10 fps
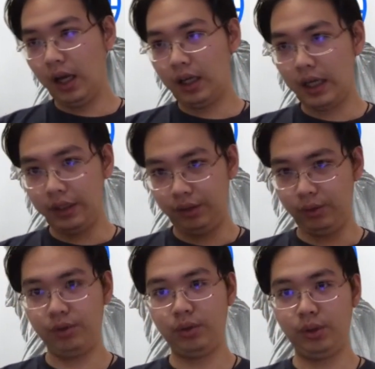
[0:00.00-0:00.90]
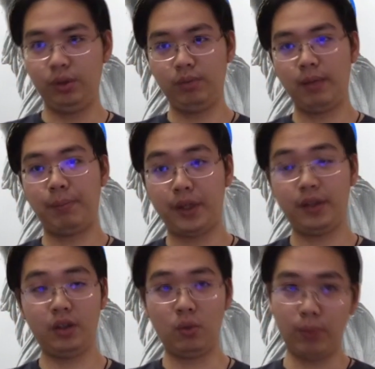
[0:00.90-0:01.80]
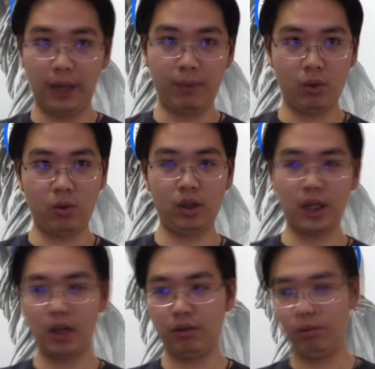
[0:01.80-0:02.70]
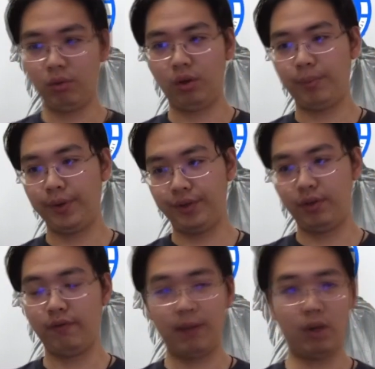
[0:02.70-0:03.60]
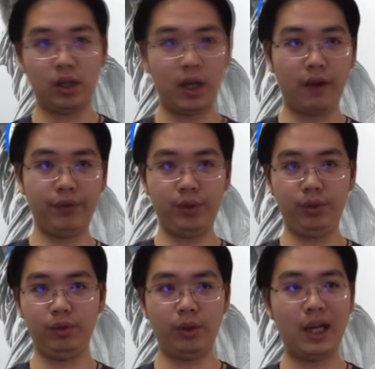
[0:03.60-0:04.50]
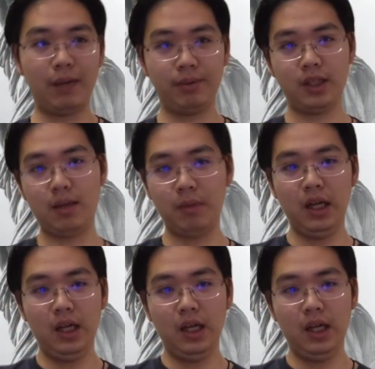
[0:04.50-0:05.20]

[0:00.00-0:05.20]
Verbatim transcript: I used to use my personal PayPal account or personal Venmo account to, to help some